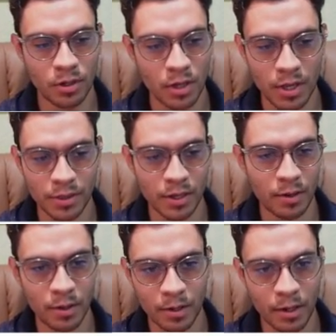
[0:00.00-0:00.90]
and the
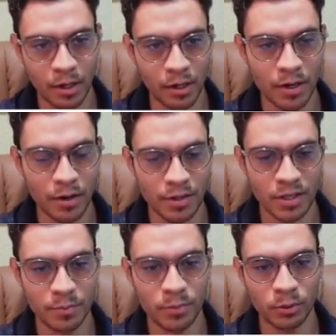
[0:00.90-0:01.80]
clear
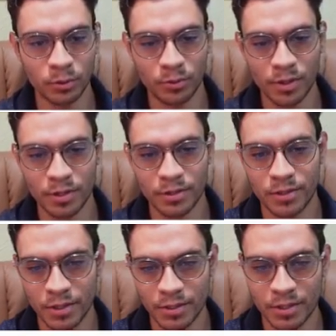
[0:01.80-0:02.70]
example to this
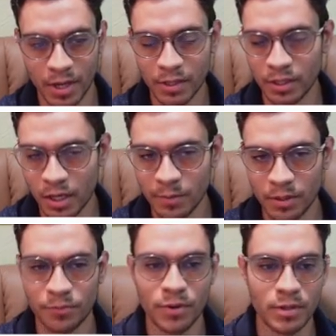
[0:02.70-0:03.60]
is the Scandinavian
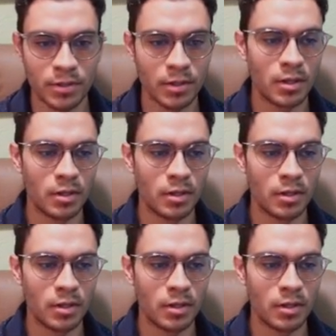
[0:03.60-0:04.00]
defense.